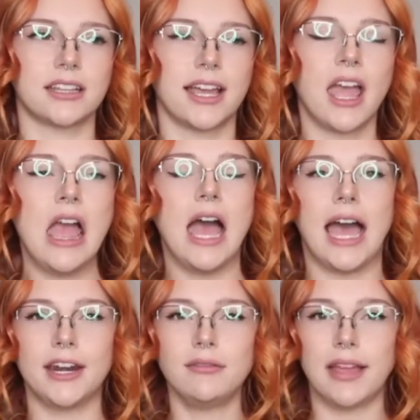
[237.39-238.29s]
Like,
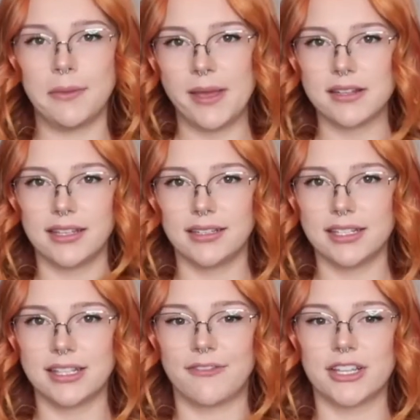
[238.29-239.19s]
I don't like pants like
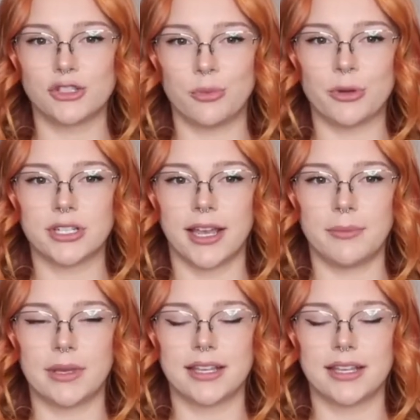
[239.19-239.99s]
this that fit super tight